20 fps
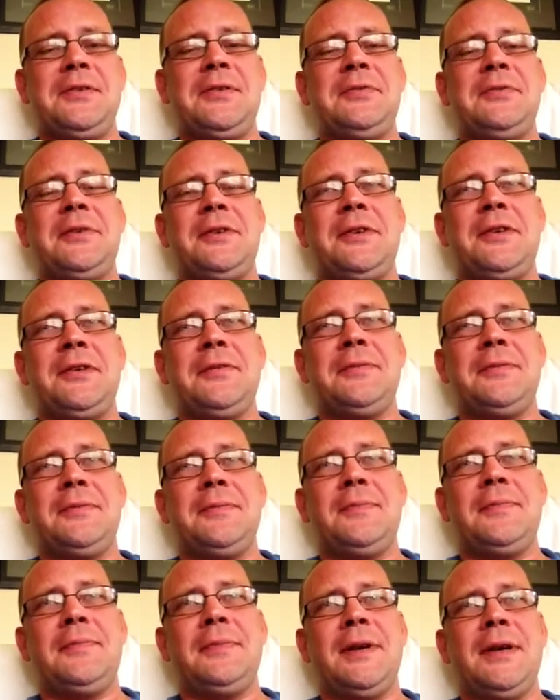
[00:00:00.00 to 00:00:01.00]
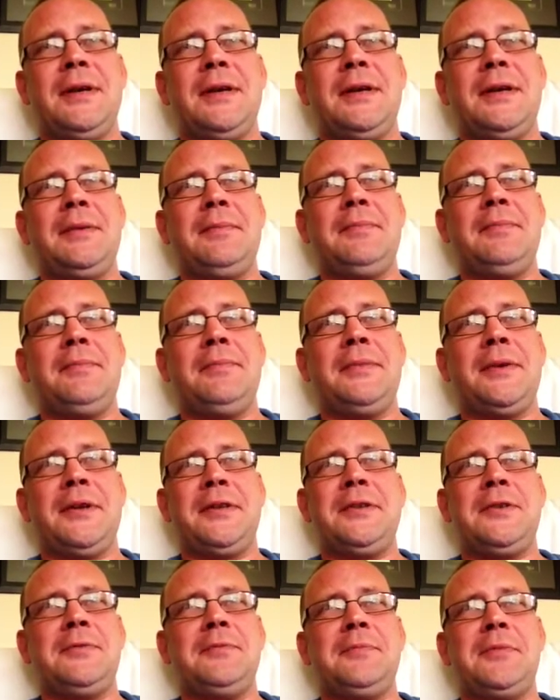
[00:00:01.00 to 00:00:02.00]
off the cuff. I
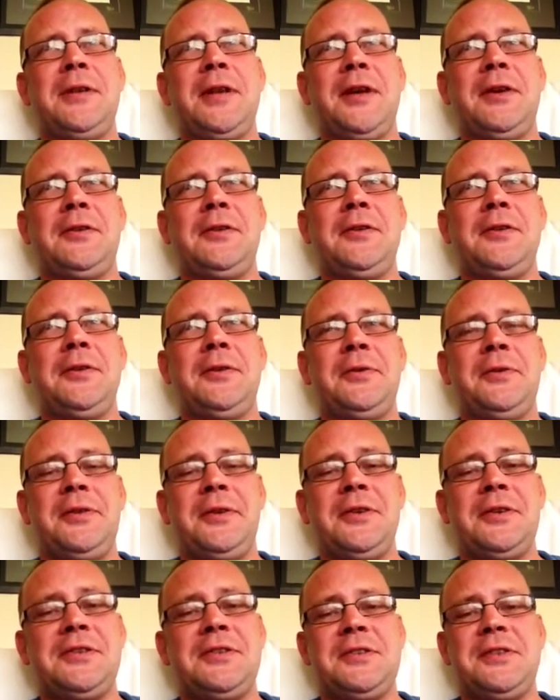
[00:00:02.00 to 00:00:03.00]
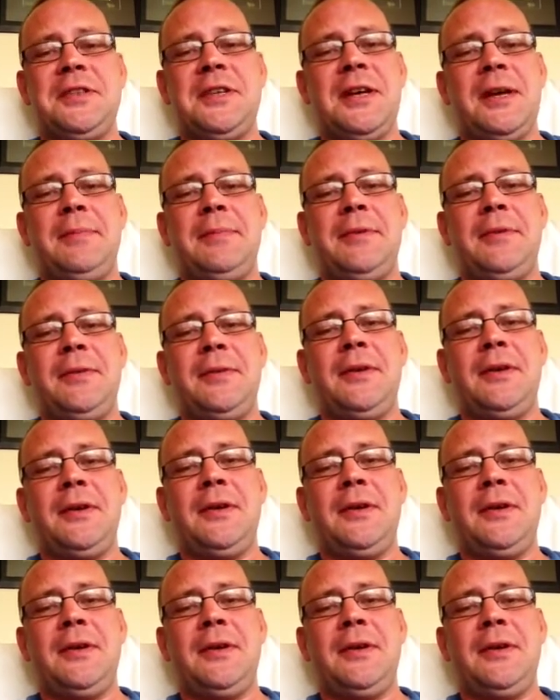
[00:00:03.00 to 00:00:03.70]
don't plan a lot. Things just happen.